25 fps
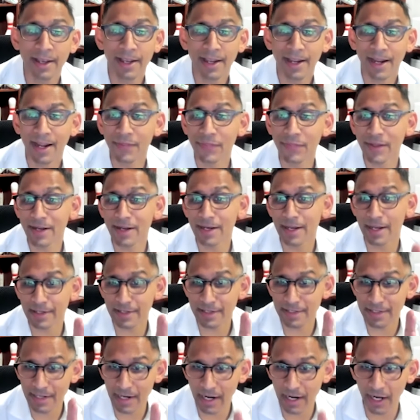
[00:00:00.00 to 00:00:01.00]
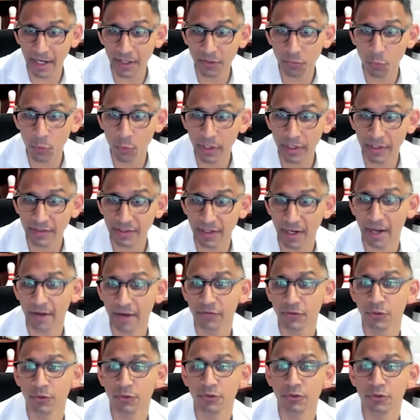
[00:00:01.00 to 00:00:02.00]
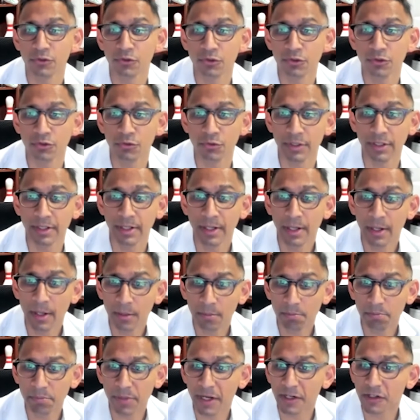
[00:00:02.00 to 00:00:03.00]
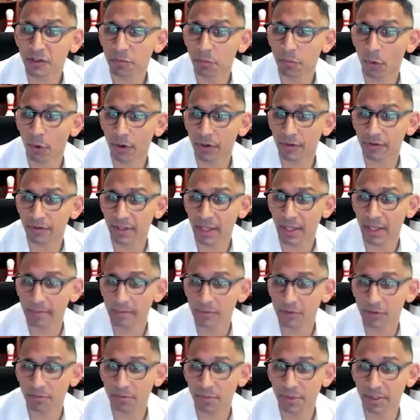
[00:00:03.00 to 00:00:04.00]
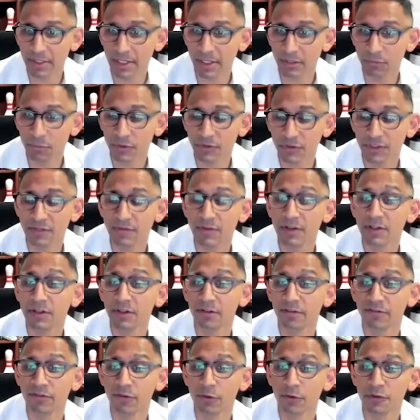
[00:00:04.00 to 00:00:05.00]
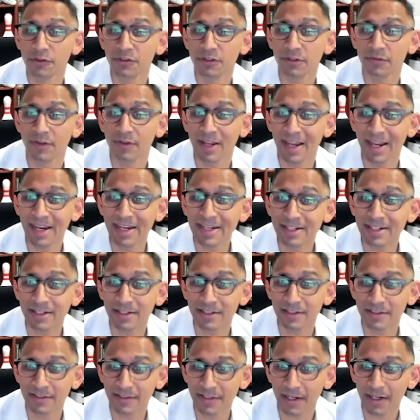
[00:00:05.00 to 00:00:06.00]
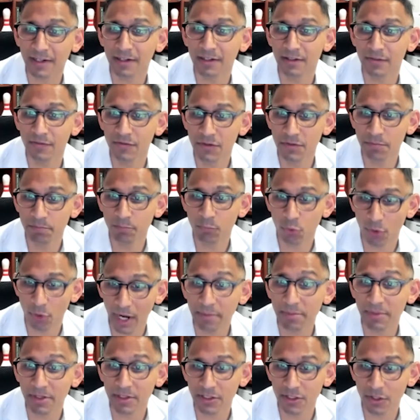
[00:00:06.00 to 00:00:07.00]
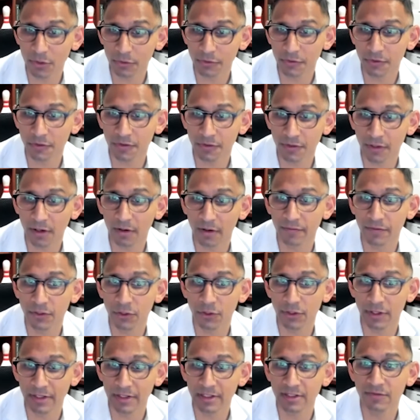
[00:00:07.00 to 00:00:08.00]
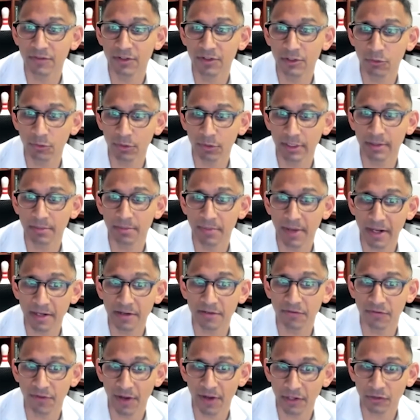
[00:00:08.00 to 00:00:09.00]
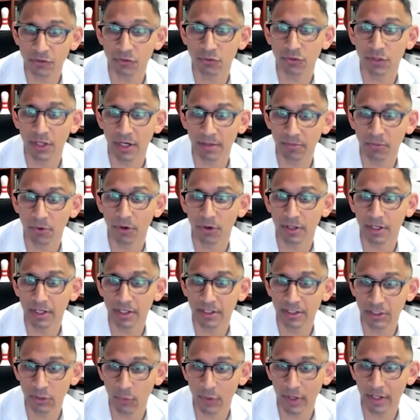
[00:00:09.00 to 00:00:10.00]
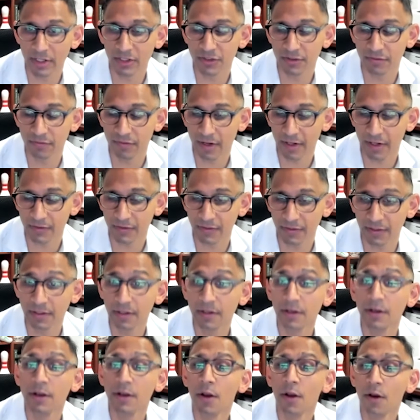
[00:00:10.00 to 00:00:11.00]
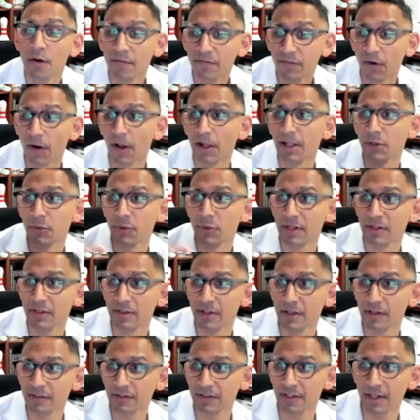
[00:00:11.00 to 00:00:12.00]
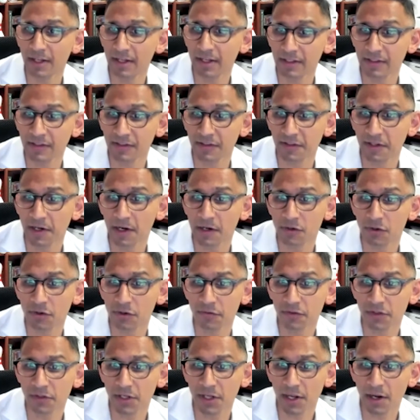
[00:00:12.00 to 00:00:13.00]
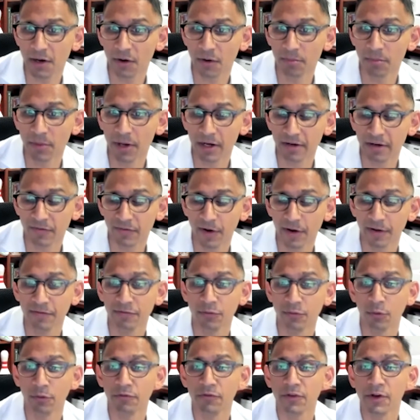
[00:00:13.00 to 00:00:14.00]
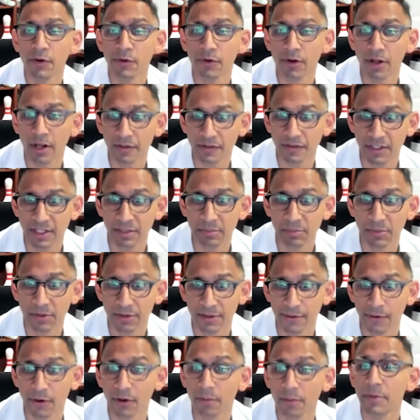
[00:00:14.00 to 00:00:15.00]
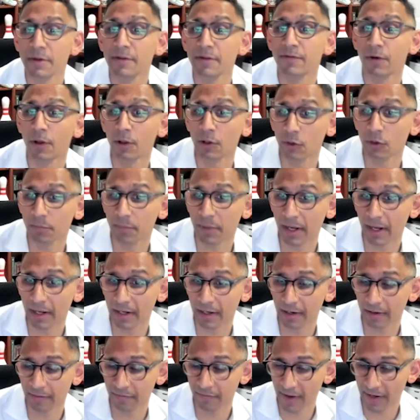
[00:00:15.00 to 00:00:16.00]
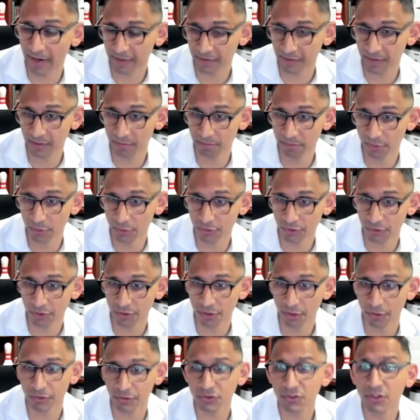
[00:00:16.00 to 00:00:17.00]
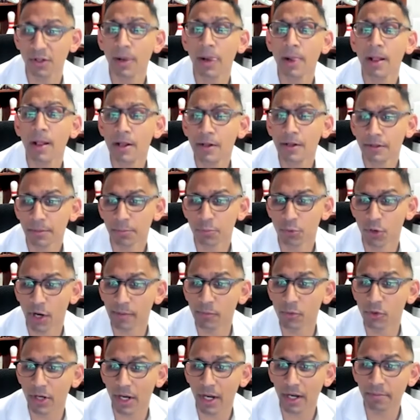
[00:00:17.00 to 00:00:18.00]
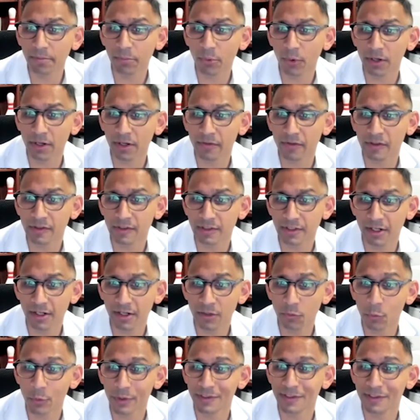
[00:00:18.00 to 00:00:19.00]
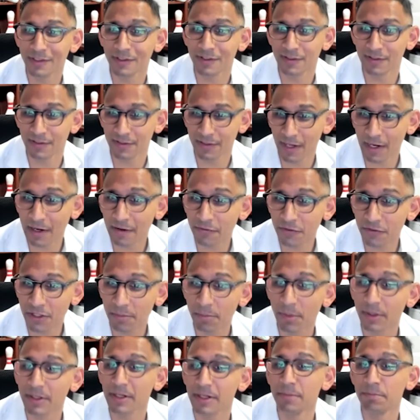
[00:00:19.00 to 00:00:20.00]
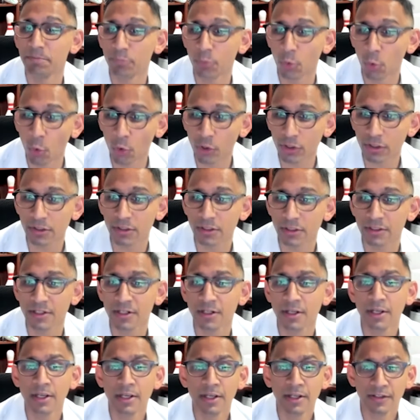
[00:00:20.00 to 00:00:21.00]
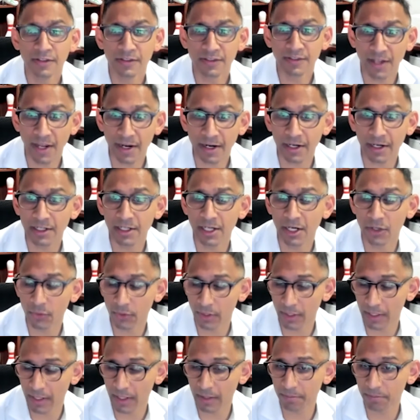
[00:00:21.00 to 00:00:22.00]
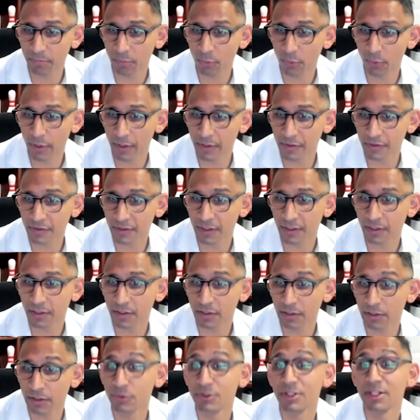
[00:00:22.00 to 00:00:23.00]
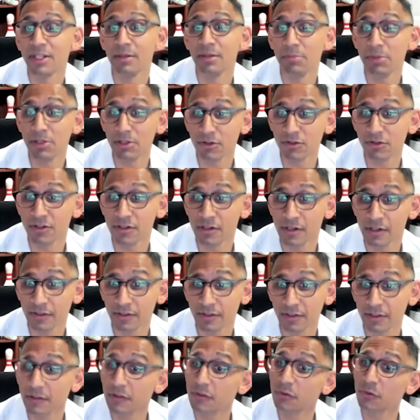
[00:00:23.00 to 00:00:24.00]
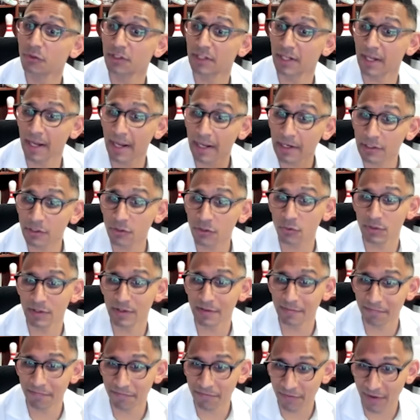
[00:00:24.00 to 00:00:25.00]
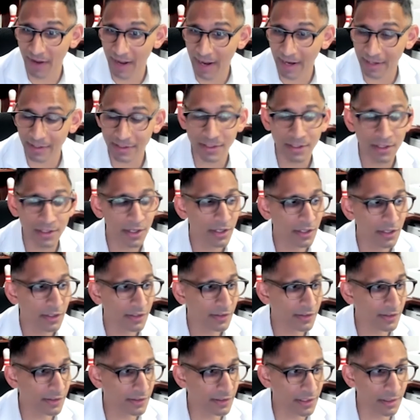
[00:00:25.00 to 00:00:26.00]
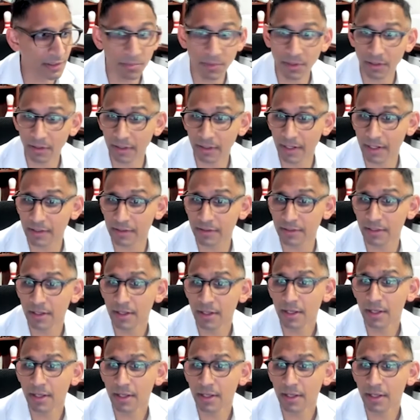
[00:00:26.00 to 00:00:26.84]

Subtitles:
And then at 9 weeks after surgery, benchmark them to begin receiving the first of 8 consecutive priming doses of their individually manufactured mRNA neoantigen vaccine. Following this, they get standard of care modified FOLFIRINOX chemotherapy followed by a vaccine booster dose. The primary endpoint of the study was safety, but important secondary endpoints include immunogenicity. So can you in fact stimulate